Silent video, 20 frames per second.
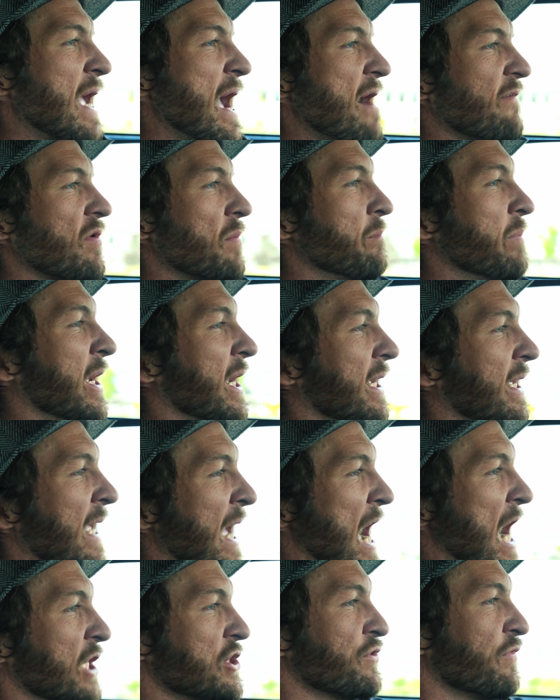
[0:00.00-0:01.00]
have a big
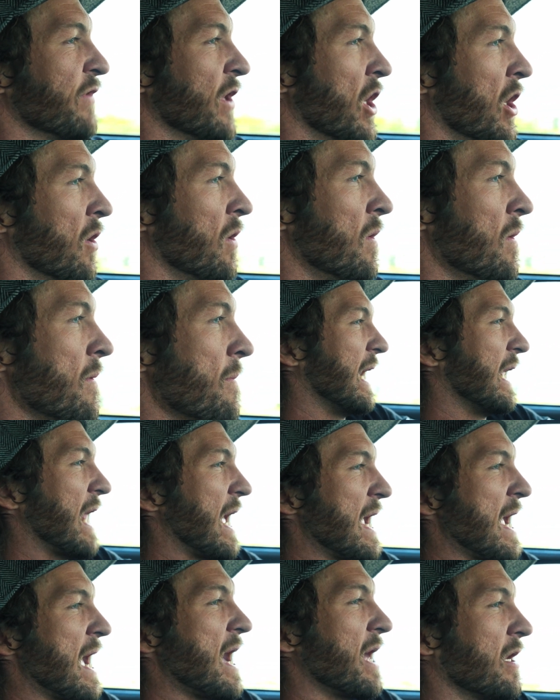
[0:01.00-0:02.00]
cash flow. And
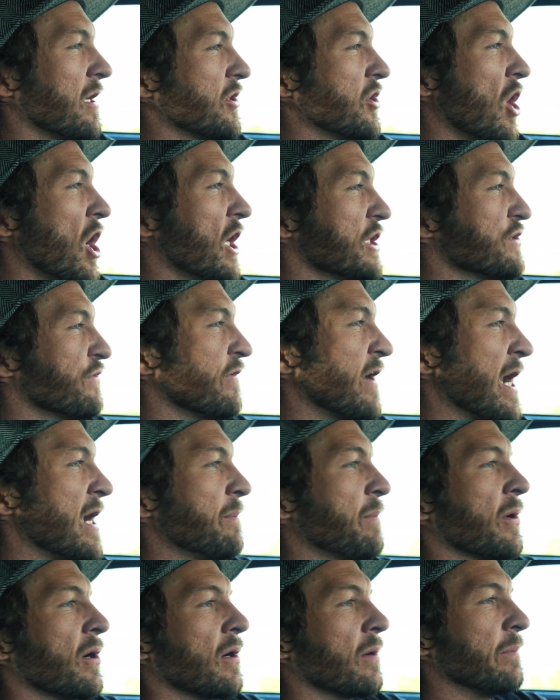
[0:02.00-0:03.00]
I had a Dodge
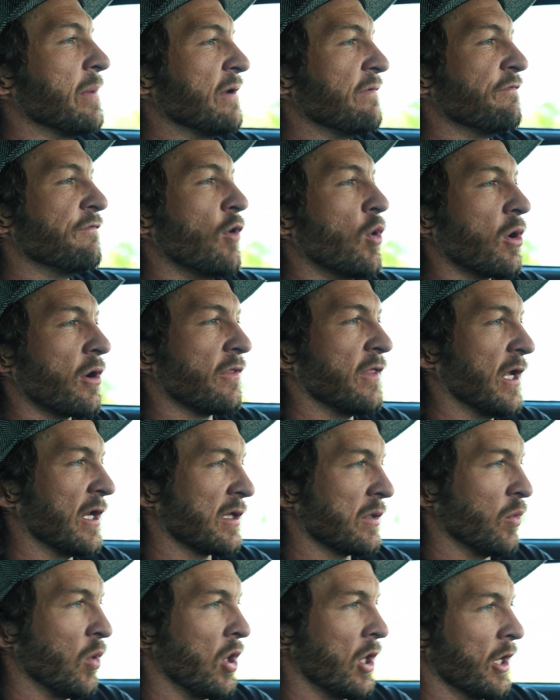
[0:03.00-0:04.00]
Viper before
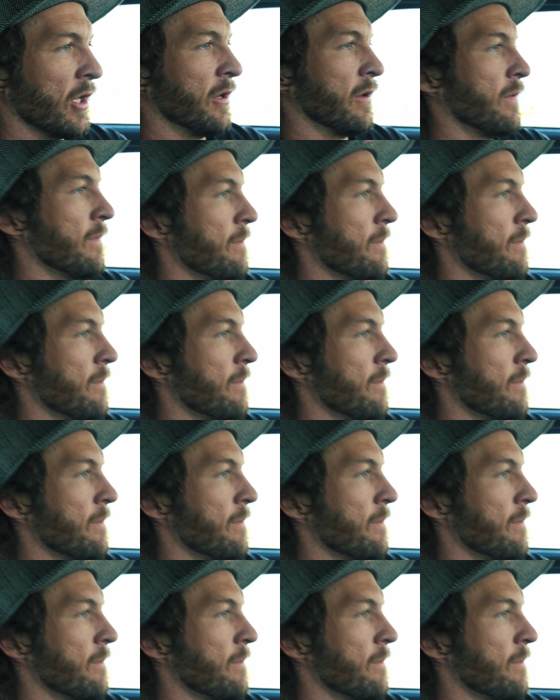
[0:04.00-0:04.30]
this one.